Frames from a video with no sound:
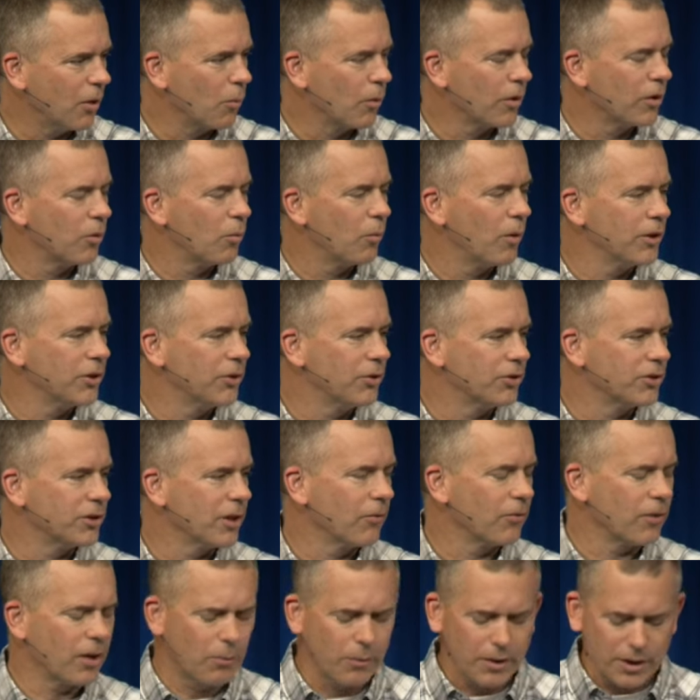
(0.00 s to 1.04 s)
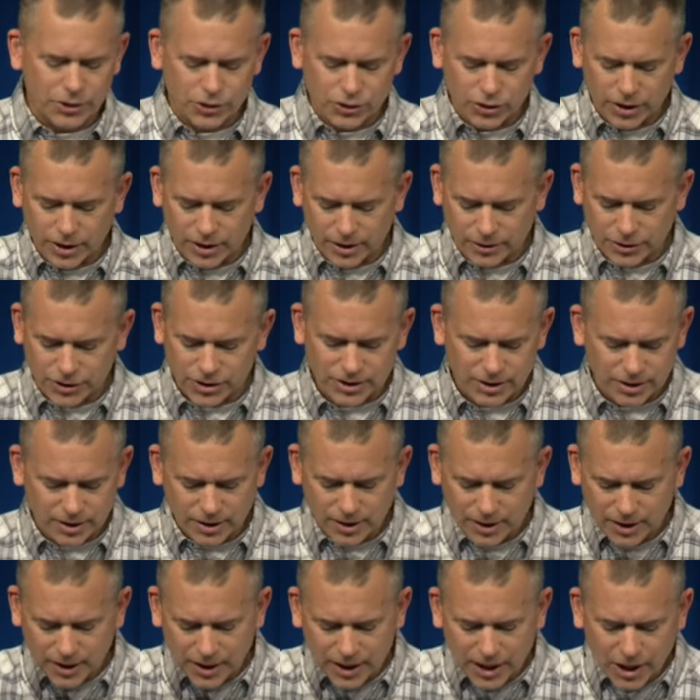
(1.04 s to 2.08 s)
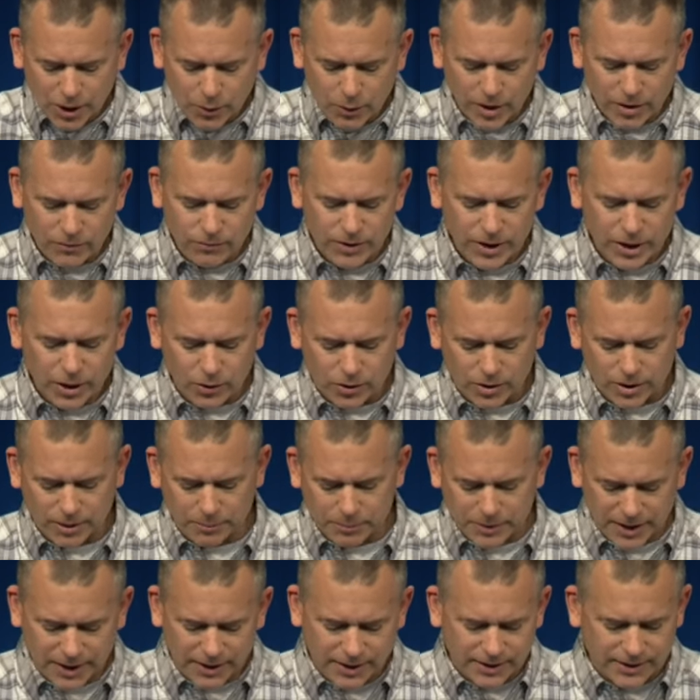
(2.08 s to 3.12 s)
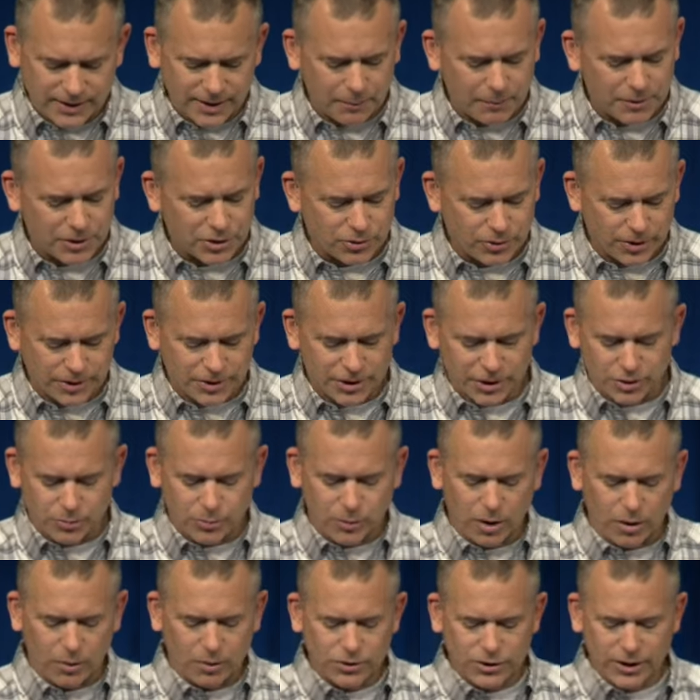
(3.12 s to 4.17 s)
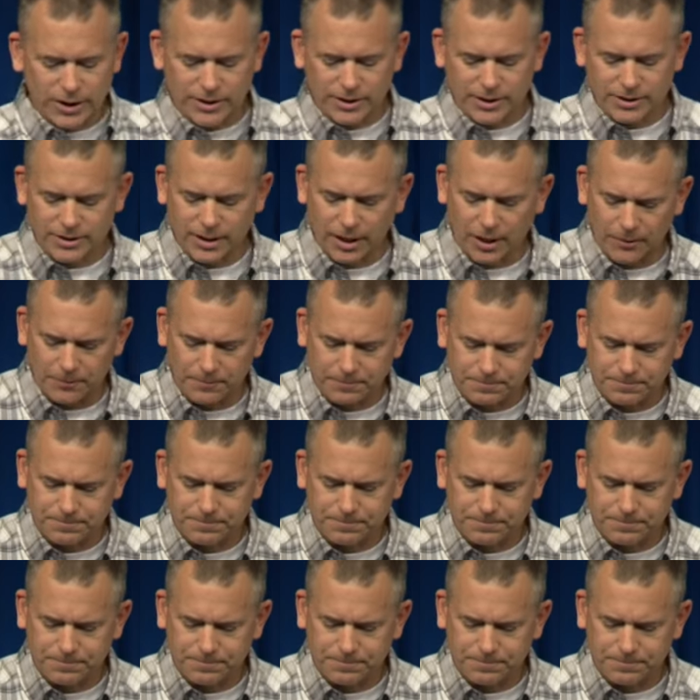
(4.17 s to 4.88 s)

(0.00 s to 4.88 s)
We're the ones who suffer. I want to show you just a quick video clip that I think demonstrates this well. Check this out.